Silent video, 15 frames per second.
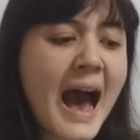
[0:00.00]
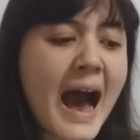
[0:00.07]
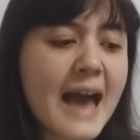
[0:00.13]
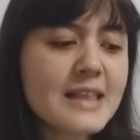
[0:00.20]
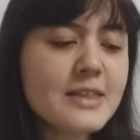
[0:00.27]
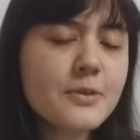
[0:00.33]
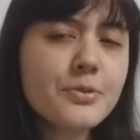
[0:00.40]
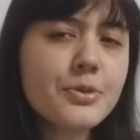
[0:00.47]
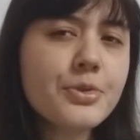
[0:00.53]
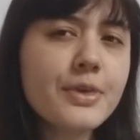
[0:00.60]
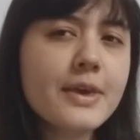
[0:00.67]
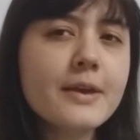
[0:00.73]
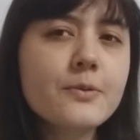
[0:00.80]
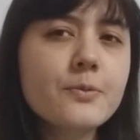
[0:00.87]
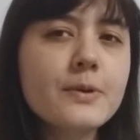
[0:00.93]
I don't
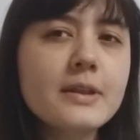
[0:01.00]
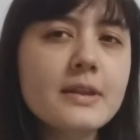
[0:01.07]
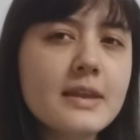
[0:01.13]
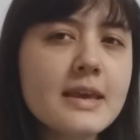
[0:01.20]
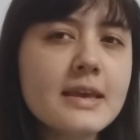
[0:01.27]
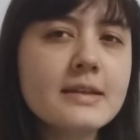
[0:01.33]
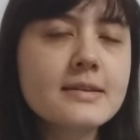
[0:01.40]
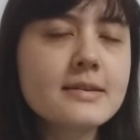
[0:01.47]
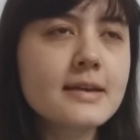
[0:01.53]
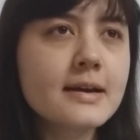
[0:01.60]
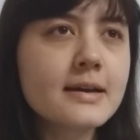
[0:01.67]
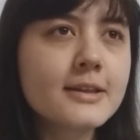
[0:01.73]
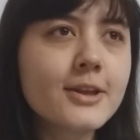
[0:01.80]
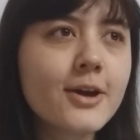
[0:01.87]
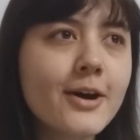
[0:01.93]
think we need
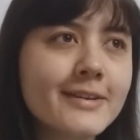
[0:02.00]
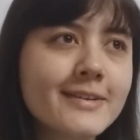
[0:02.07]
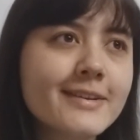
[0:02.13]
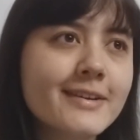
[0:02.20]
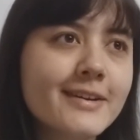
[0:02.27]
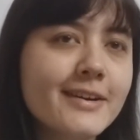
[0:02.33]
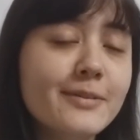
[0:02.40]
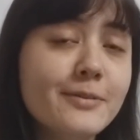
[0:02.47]
another